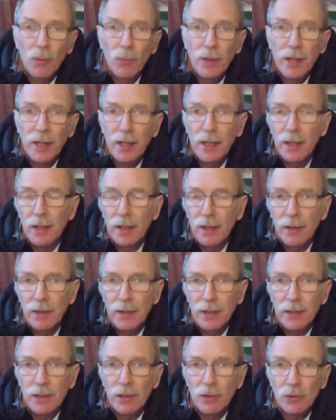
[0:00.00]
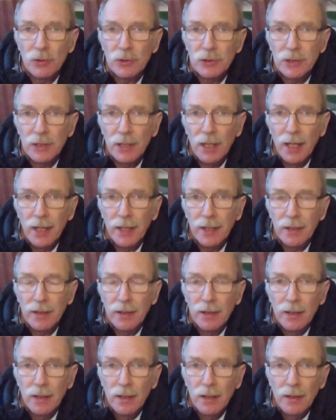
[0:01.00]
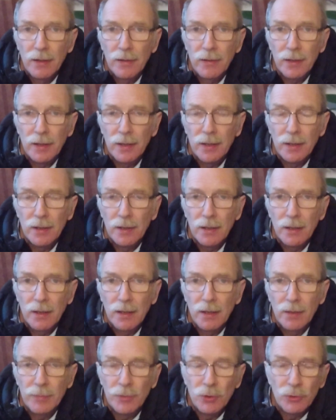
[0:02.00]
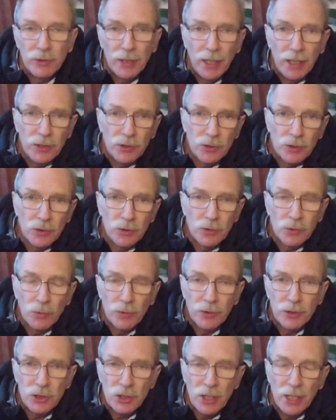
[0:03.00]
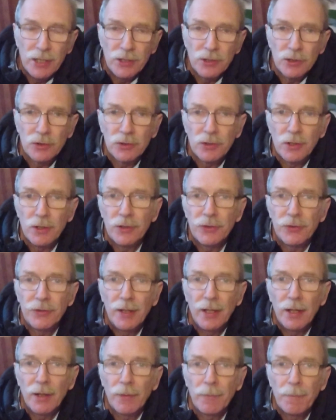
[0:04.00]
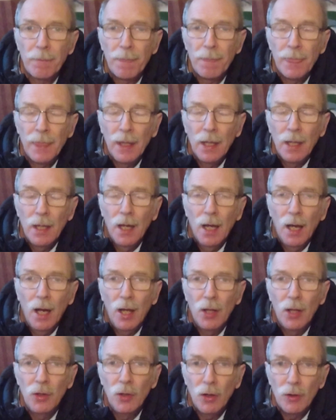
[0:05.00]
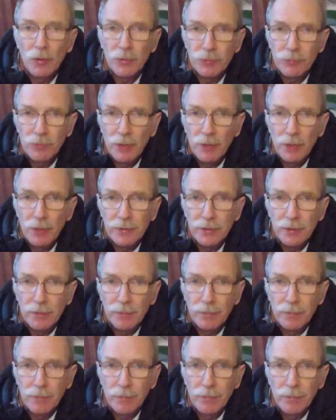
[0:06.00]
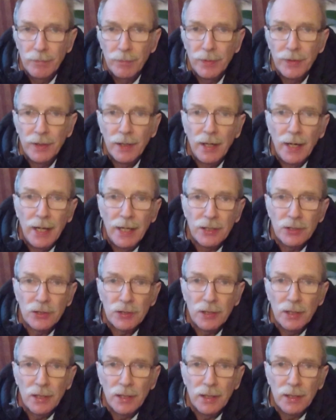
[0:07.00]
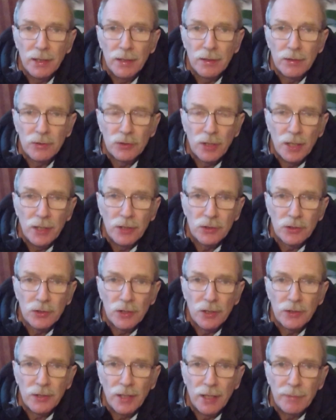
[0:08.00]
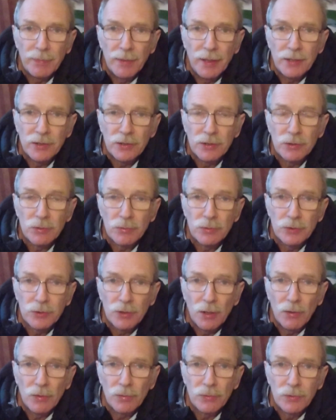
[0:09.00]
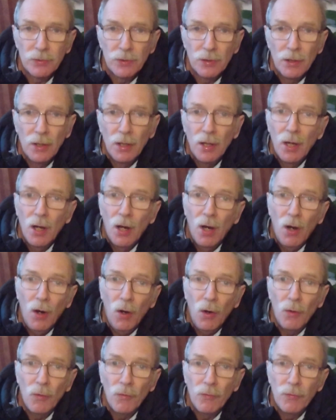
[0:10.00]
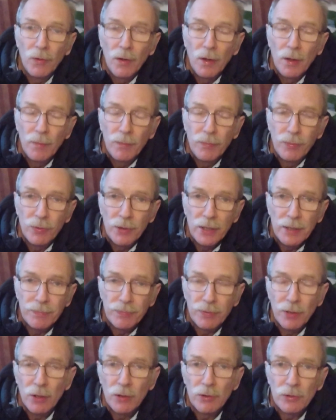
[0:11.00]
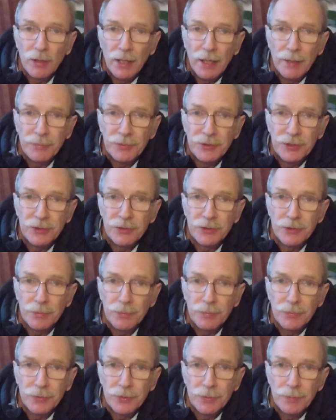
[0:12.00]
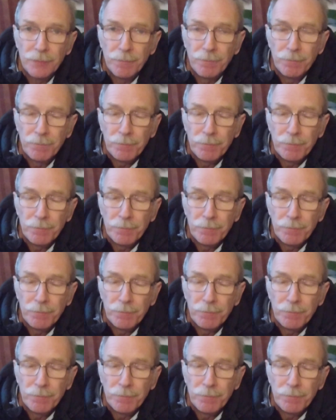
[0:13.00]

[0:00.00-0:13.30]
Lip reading: where it looks like the mutations or the changes to the cell are not random, but they're actually changes that take place as a result of pre-programmed systems.